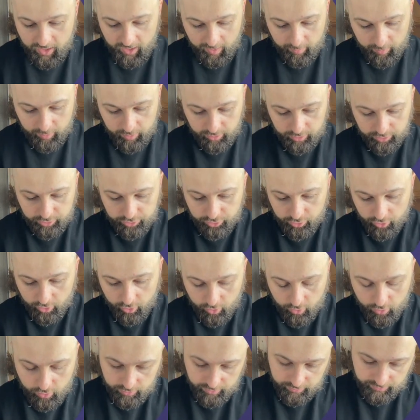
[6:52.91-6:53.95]
I'm gonna
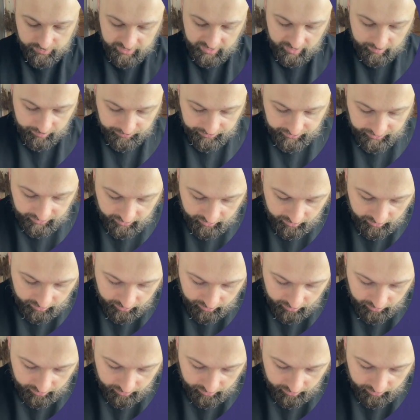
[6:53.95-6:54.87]
draw something